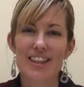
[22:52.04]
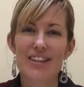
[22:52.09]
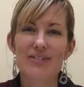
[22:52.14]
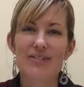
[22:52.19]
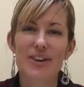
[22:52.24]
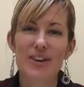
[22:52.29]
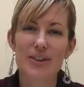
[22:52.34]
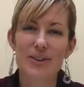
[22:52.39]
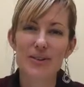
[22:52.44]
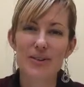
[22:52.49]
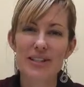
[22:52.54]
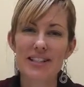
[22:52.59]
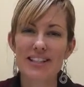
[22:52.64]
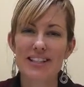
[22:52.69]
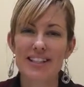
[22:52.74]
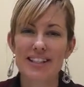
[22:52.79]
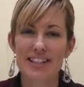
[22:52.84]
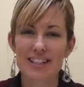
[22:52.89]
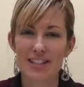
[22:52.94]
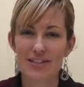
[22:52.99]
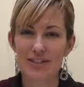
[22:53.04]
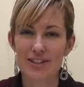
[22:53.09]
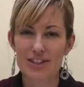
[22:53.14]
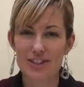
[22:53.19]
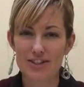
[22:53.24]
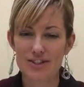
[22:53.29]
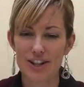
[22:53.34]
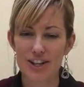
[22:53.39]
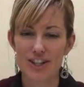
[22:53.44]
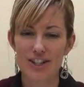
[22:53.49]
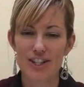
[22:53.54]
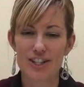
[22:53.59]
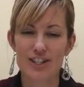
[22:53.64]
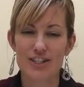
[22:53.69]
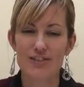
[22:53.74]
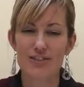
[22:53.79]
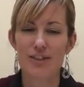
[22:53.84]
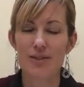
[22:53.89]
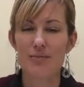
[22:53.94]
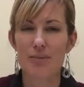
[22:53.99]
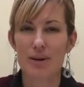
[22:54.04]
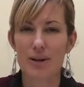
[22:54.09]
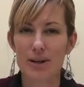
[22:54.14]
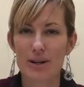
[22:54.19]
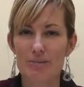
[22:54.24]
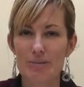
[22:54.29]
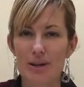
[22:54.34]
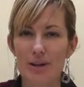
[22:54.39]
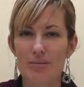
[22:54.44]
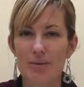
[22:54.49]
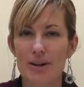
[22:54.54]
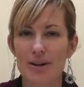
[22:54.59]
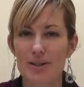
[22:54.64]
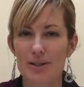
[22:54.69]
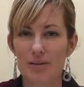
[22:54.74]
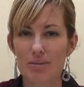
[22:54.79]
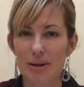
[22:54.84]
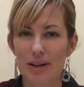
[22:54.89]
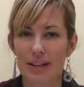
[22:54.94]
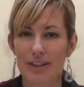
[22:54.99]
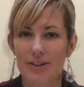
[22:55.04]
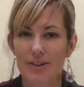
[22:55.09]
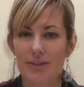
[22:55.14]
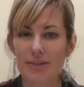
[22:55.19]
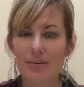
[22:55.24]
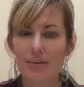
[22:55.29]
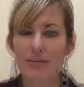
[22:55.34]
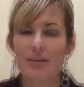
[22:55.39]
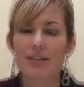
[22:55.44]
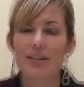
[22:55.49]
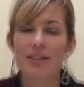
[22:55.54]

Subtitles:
The following is a list of instructions for the perimenopausal panel.